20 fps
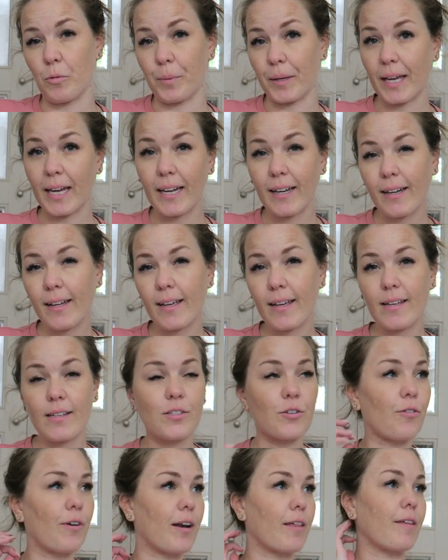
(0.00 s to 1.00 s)
or
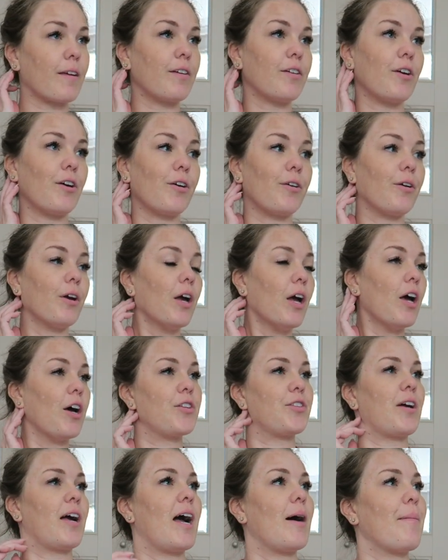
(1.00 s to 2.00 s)
bikinis or anything new,
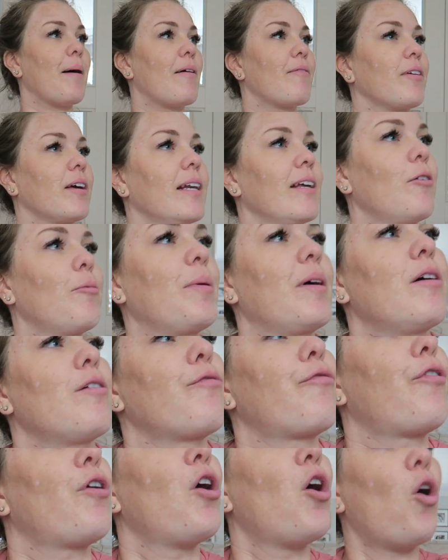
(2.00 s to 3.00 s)
as I am having a little bit
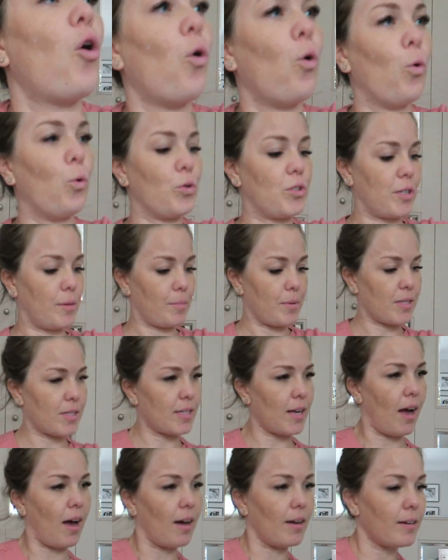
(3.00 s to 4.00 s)
of autumn
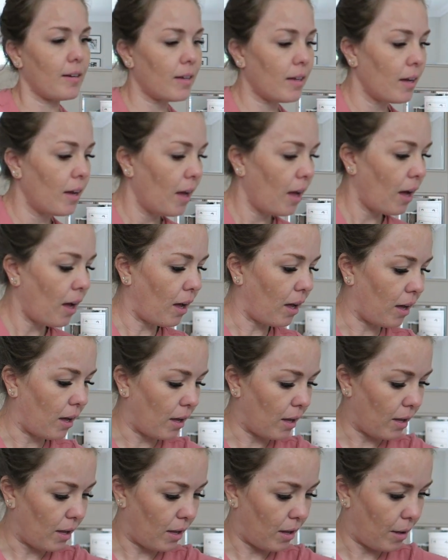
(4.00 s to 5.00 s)

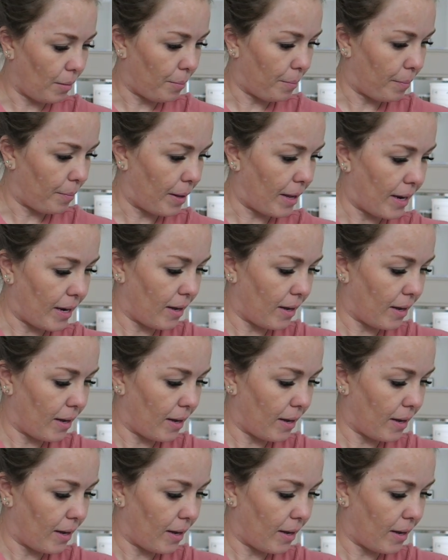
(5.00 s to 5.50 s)
sun.